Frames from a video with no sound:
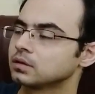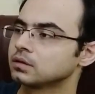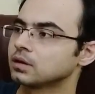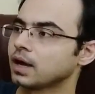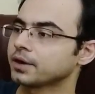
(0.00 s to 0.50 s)

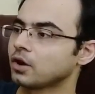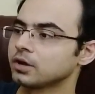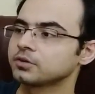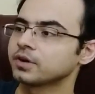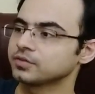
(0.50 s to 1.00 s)

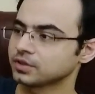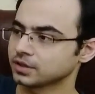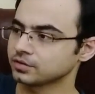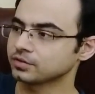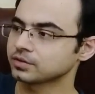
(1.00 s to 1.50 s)
Iconic
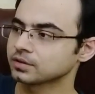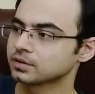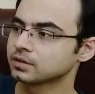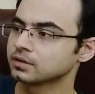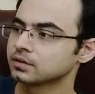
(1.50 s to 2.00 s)
dresses.
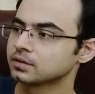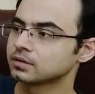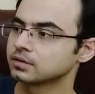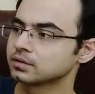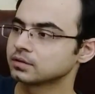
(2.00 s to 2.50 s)

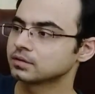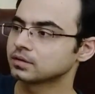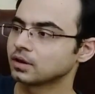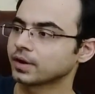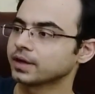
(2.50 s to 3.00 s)

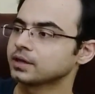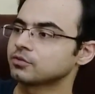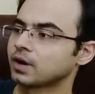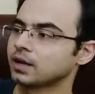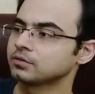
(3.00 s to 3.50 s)
Okay, the
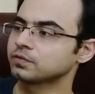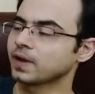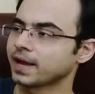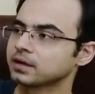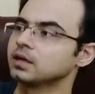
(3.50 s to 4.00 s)
trans flag